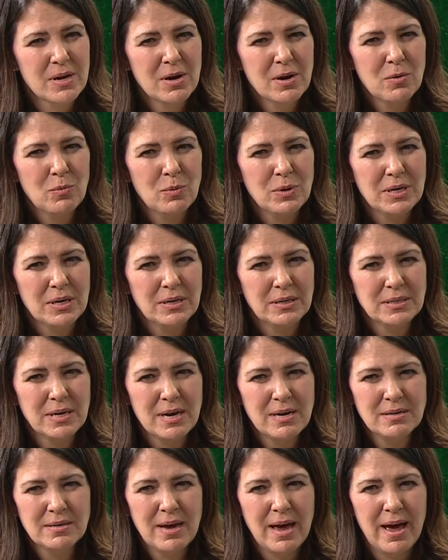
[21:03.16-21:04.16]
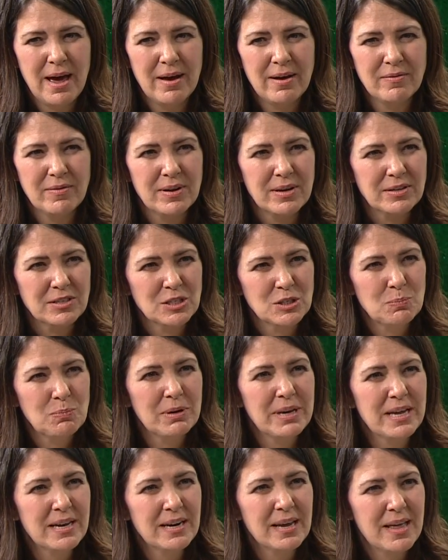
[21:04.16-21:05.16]
we tend to have a
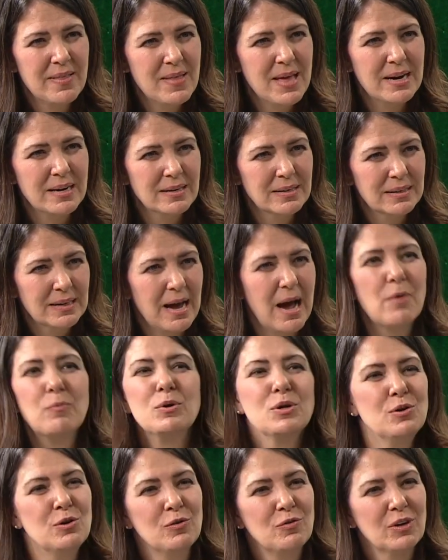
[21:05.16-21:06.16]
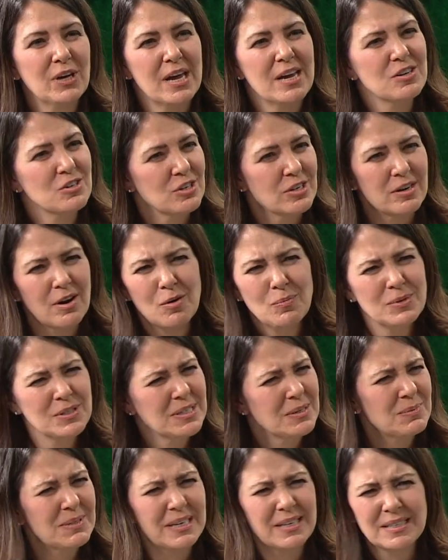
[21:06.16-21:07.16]
split and then a reunification. It almost
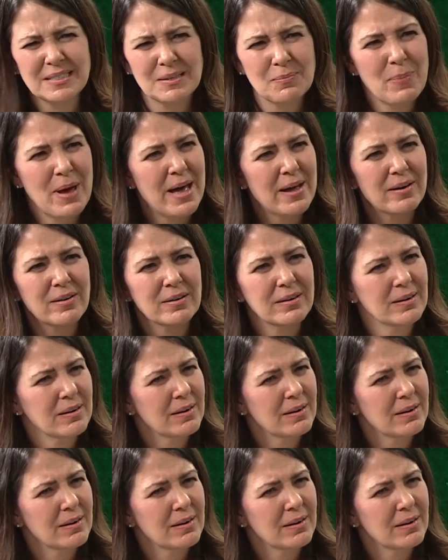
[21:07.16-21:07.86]
seems like it's a pattern.